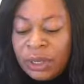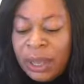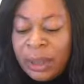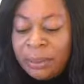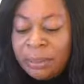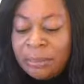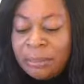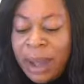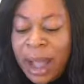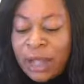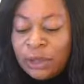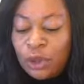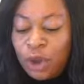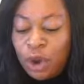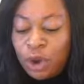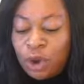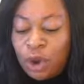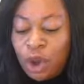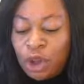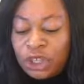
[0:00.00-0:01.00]

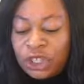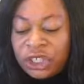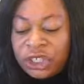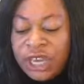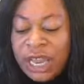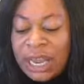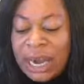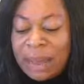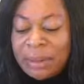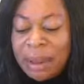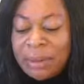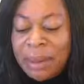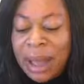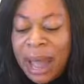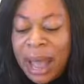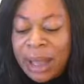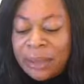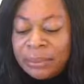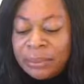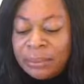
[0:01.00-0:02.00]
Madoko shera
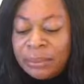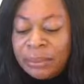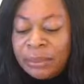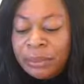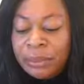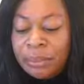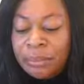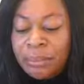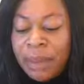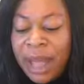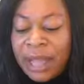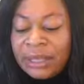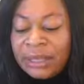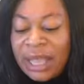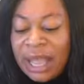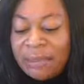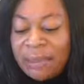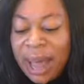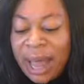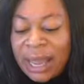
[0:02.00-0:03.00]
baba.
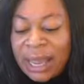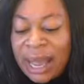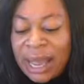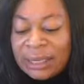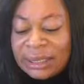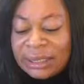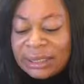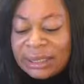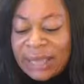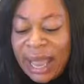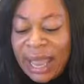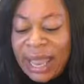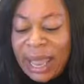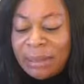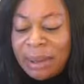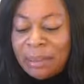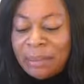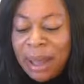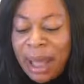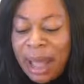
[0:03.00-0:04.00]
Mandeba kasaya
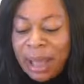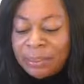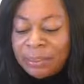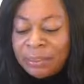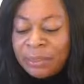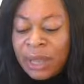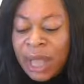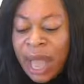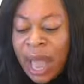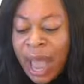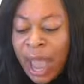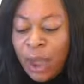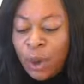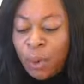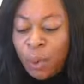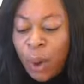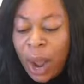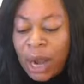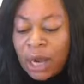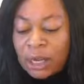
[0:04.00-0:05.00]
baba. I
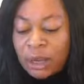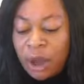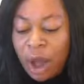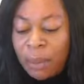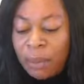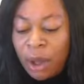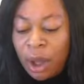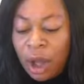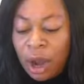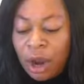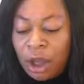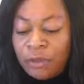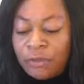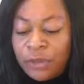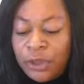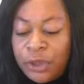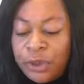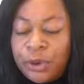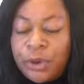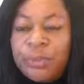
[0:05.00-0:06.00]
welcome all of
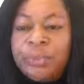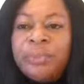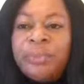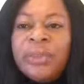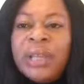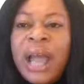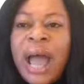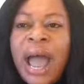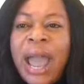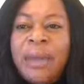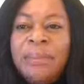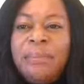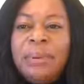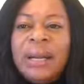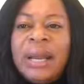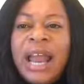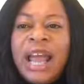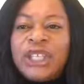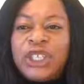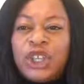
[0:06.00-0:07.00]
you. I
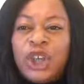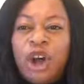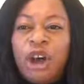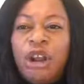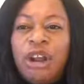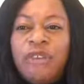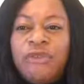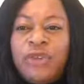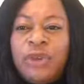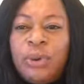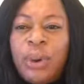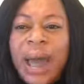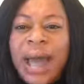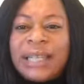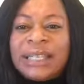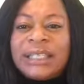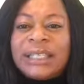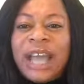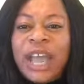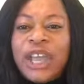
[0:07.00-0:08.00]
bless all of you. I
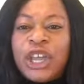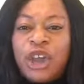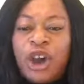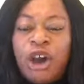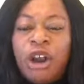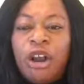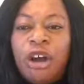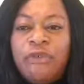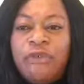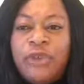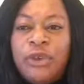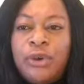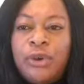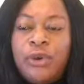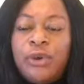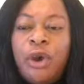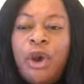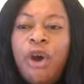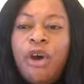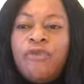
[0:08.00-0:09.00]
thank all of
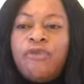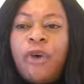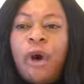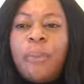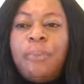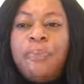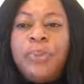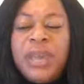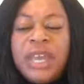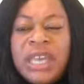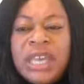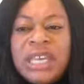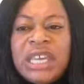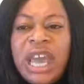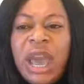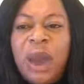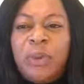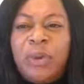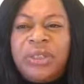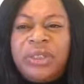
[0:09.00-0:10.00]
you for being
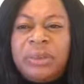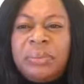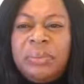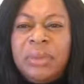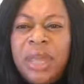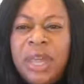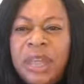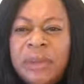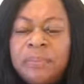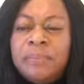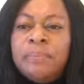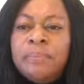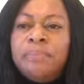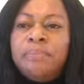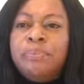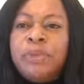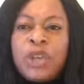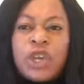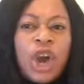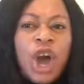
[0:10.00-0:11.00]
here with me.
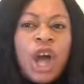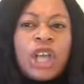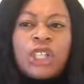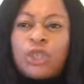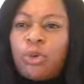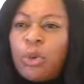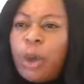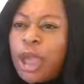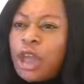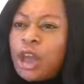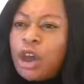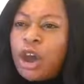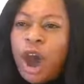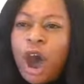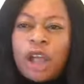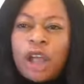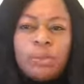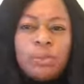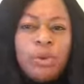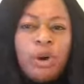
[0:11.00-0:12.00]
Because when
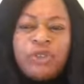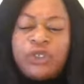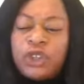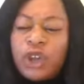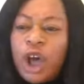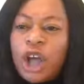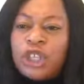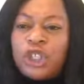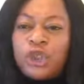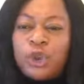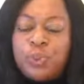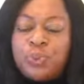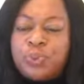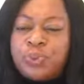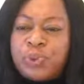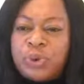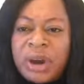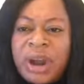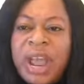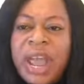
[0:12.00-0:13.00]
God moves us to
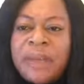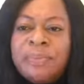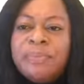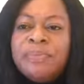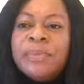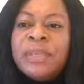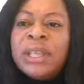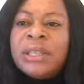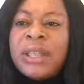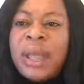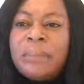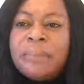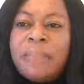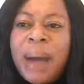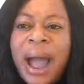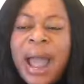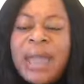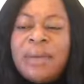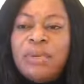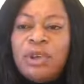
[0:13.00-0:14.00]
pray, the
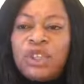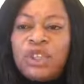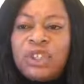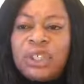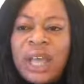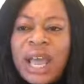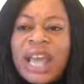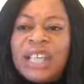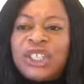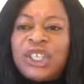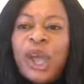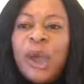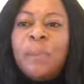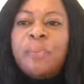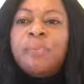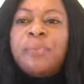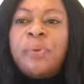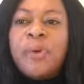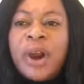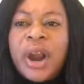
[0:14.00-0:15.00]
Bible says,
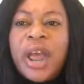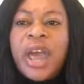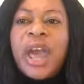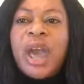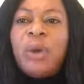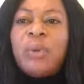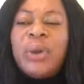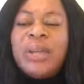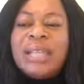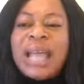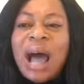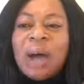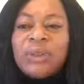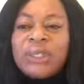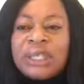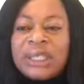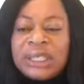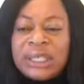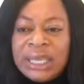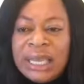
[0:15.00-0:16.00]
pray without
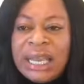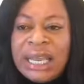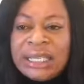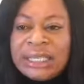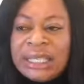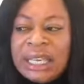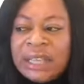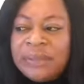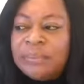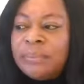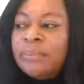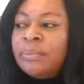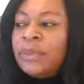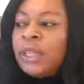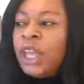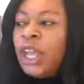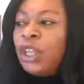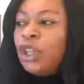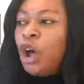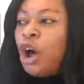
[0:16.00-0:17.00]
ceasing.
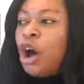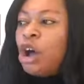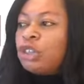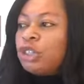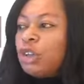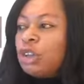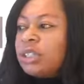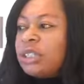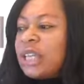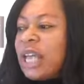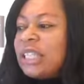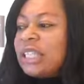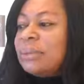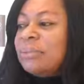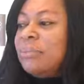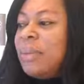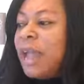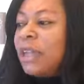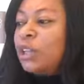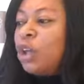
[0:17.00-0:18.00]
It also says
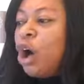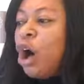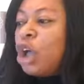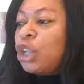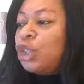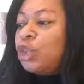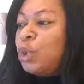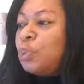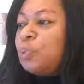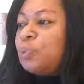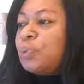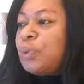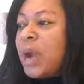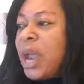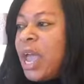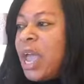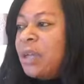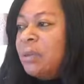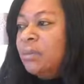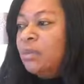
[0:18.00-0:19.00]
men ought to
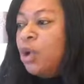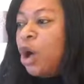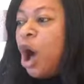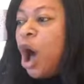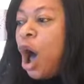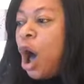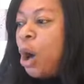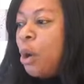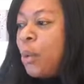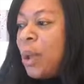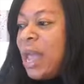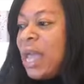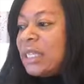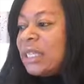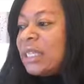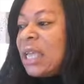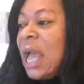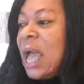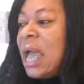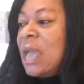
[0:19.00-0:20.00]
pray
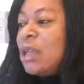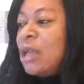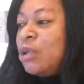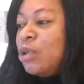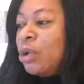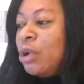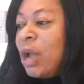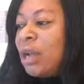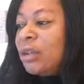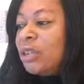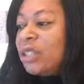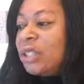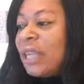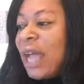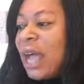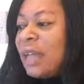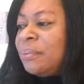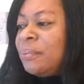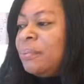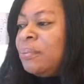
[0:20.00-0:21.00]
always. You
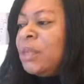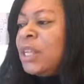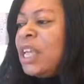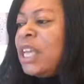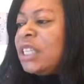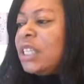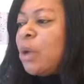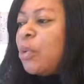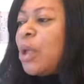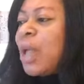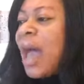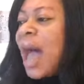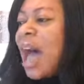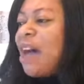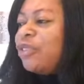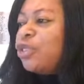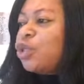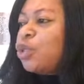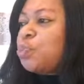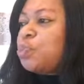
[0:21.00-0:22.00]
understand? He said we
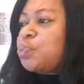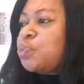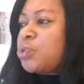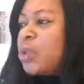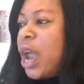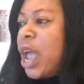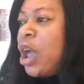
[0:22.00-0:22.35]
have to pray